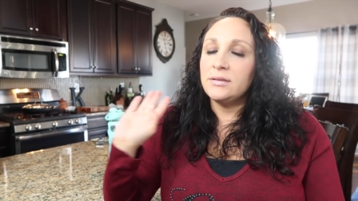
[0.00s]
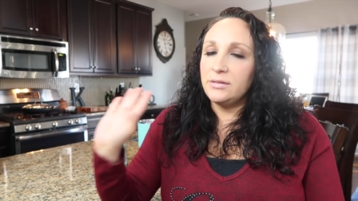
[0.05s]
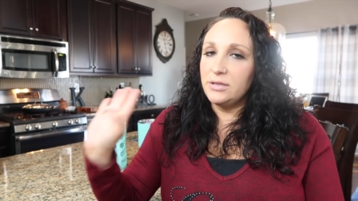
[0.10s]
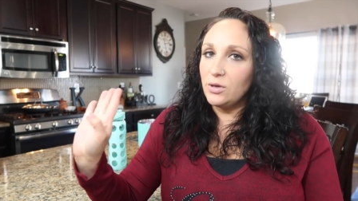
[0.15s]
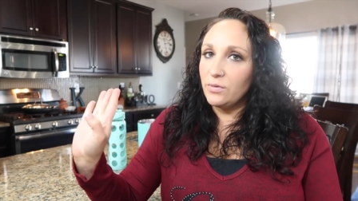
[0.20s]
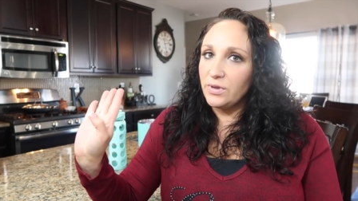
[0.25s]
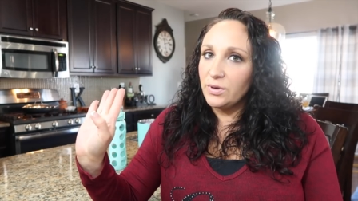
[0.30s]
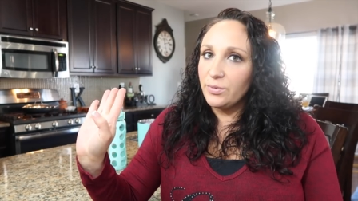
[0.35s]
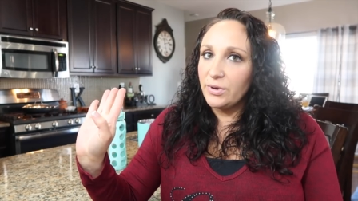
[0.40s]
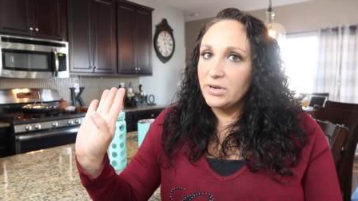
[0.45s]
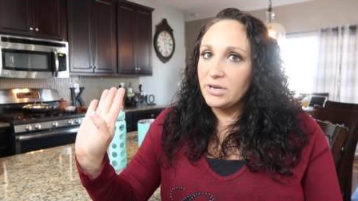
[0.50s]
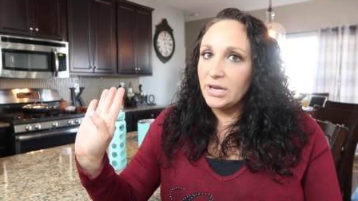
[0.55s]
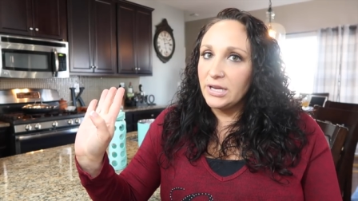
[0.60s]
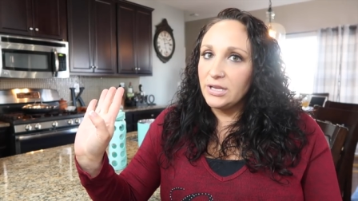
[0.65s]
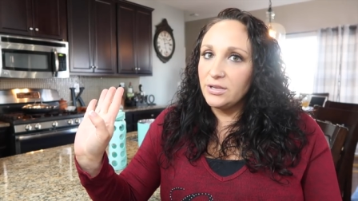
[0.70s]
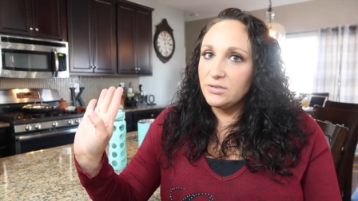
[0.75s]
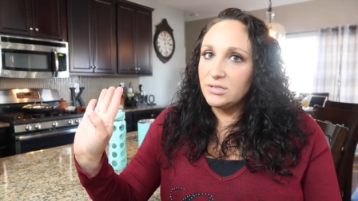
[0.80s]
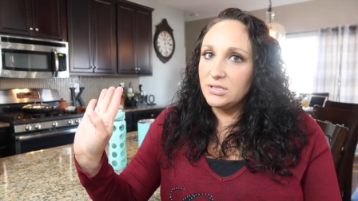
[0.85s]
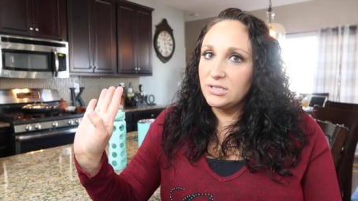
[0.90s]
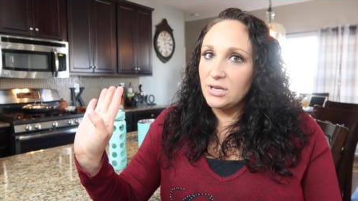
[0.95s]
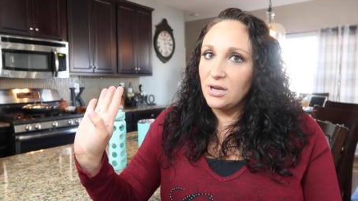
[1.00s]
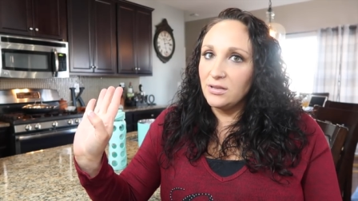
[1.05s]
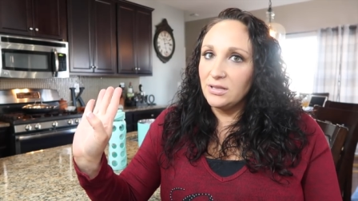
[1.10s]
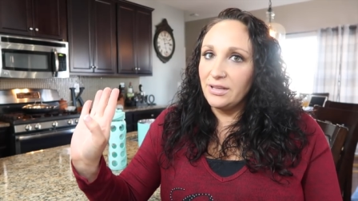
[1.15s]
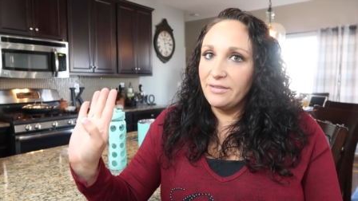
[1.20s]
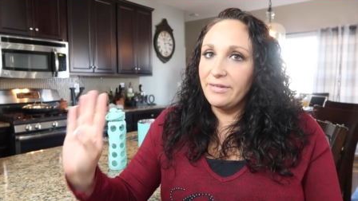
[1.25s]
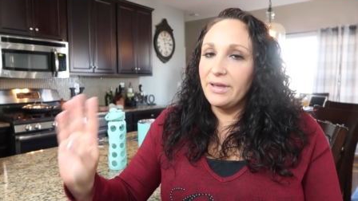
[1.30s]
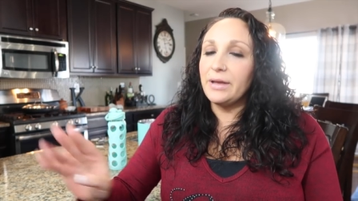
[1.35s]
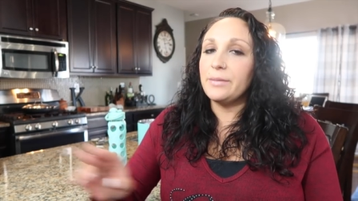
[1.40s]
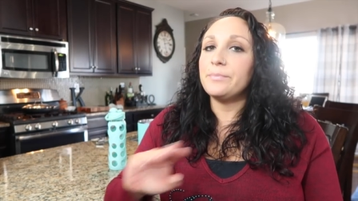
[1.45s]
The only brand I use is Young
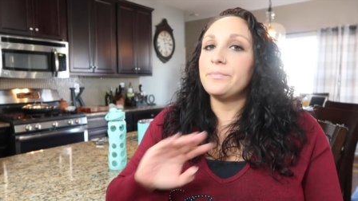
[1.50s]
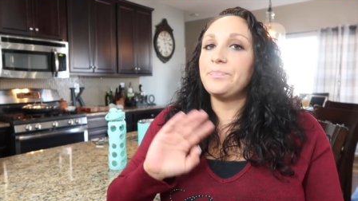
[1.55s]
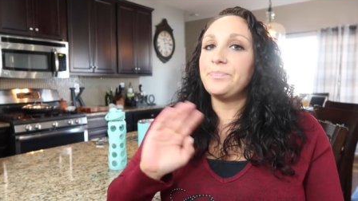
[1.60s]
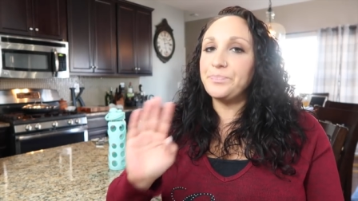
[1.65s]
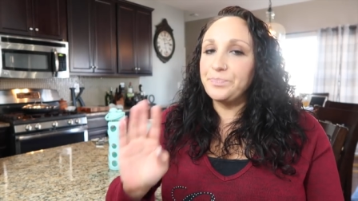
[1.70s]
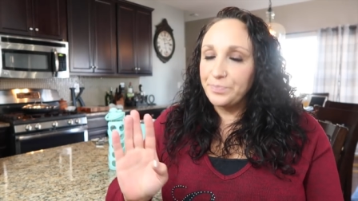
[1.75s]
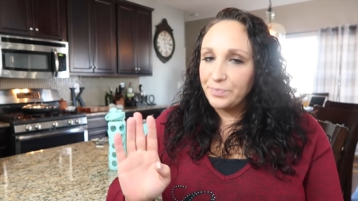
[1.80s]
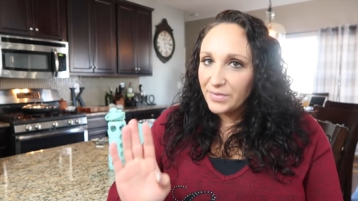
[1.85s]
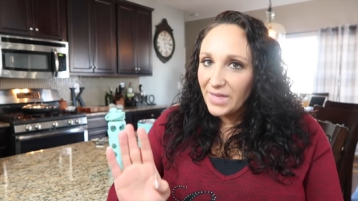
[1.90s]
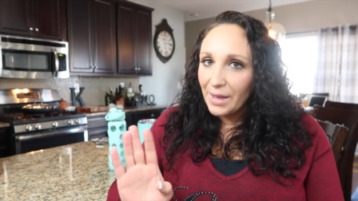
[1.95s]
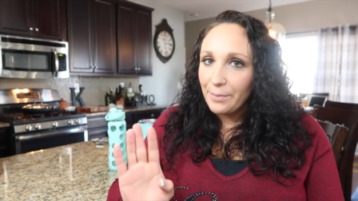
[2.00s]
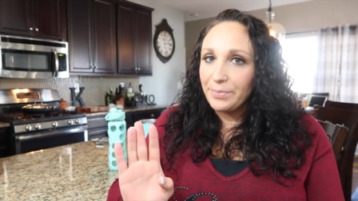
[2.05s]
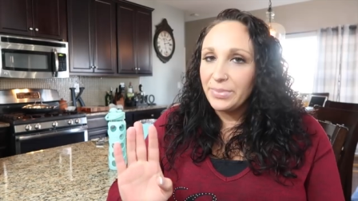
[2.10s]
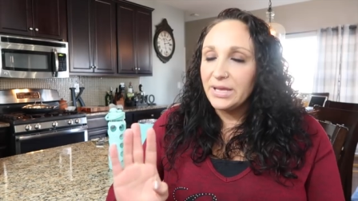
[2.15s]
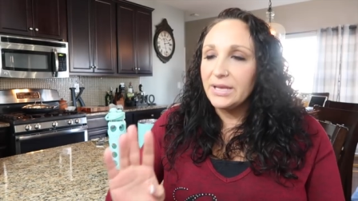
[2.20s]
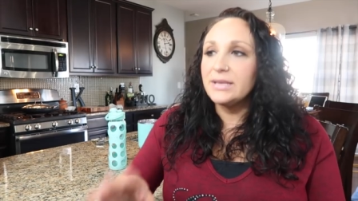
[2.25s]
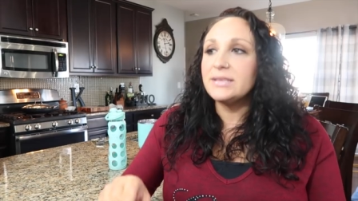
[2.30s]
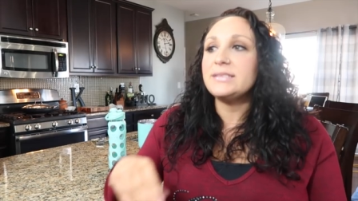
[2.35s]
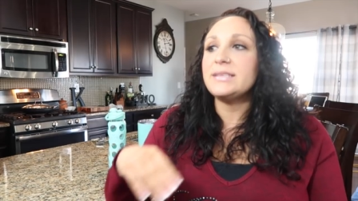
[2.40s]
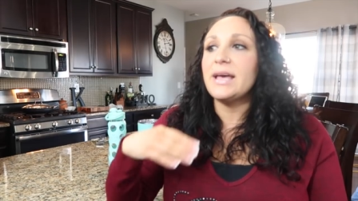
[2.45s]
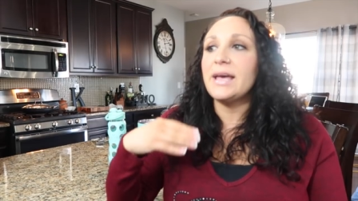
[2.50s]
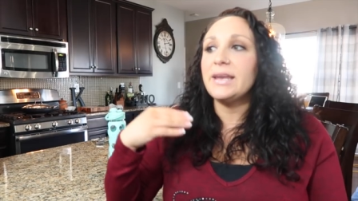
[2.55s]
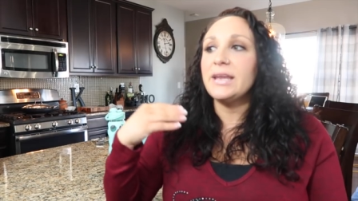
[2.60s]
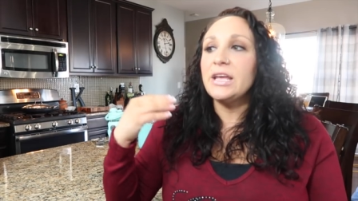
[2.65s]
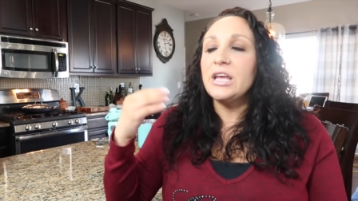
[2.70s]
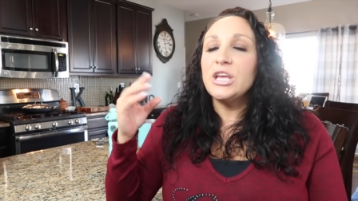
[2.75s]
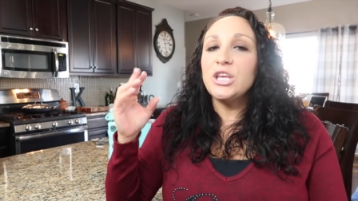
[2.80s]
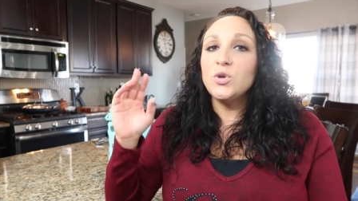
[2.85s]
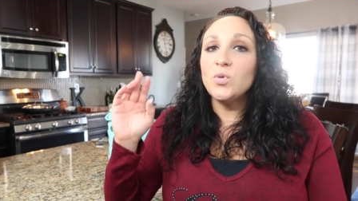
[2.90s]
Living. That being said,